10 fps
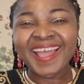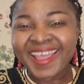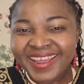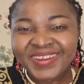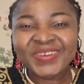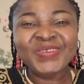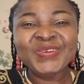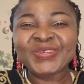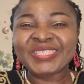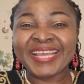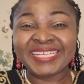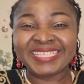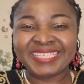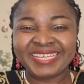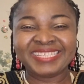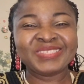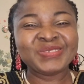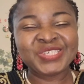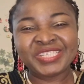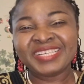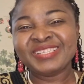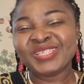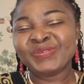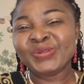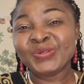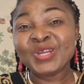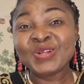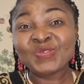and do not hesitate to share this video